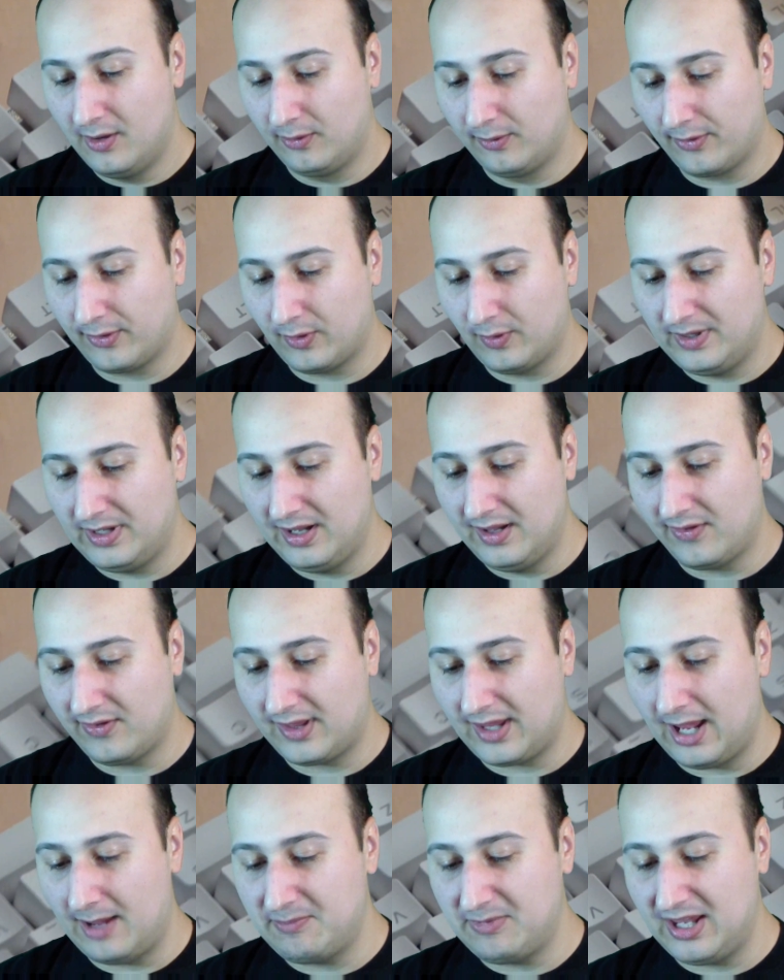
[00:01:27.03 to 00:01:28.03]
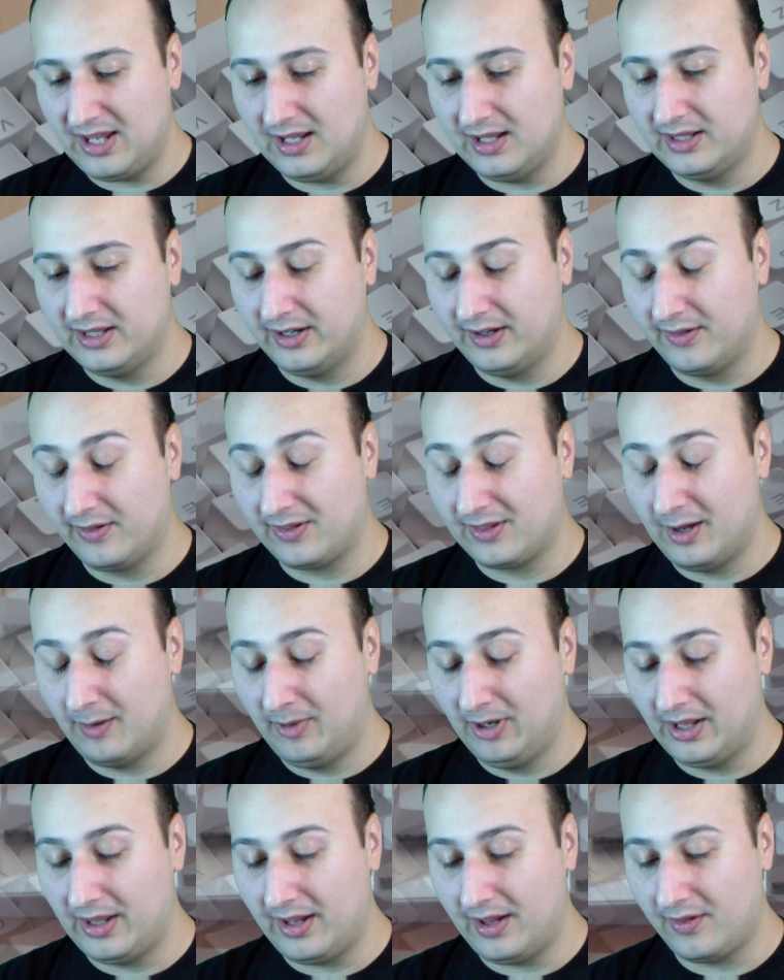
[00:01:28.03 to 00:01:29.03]
Also, the escape key does
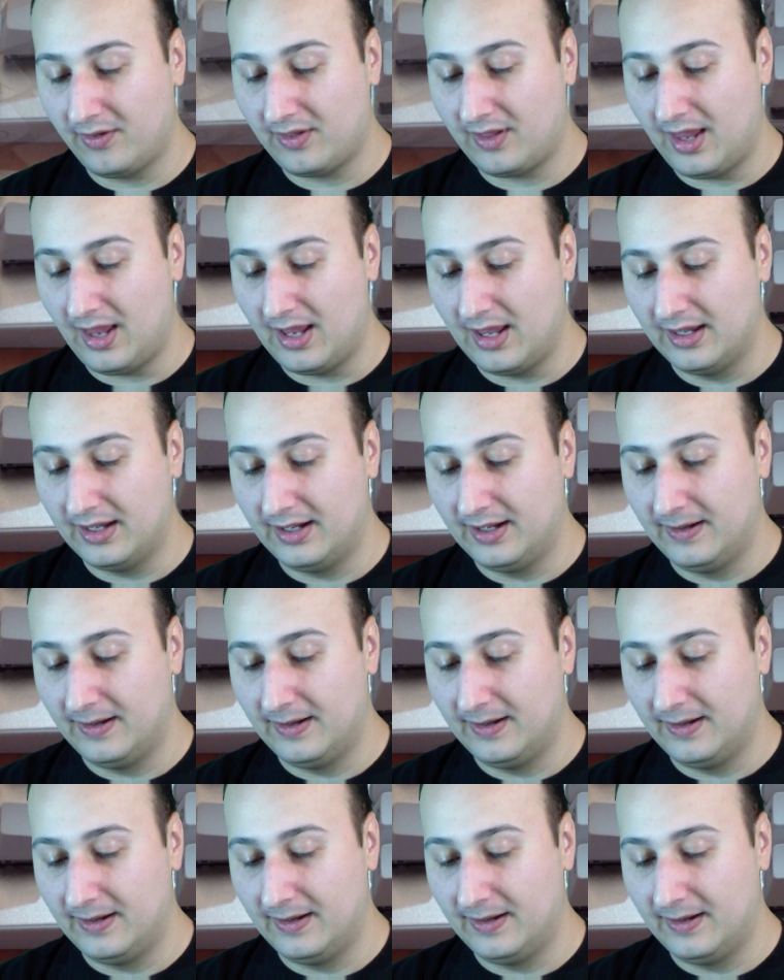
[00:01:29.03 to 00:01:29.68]
double as a